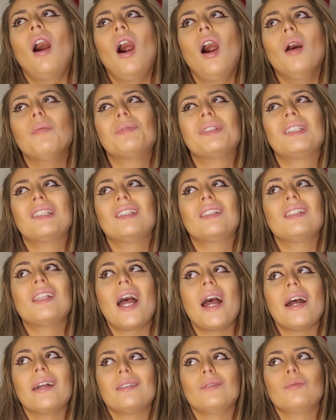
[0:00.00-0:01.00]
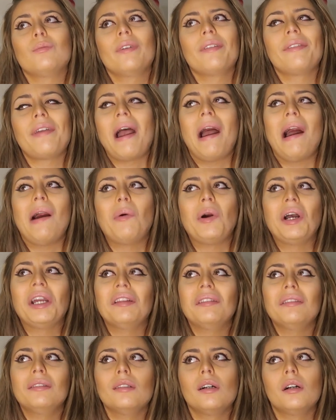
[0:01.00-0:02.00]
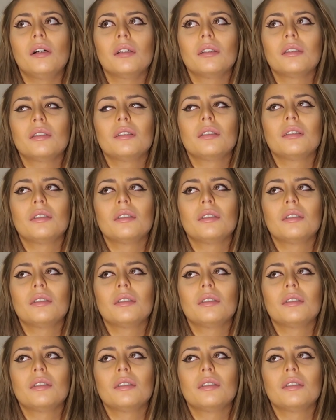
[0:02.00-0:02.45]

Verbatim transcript: upset with how I look.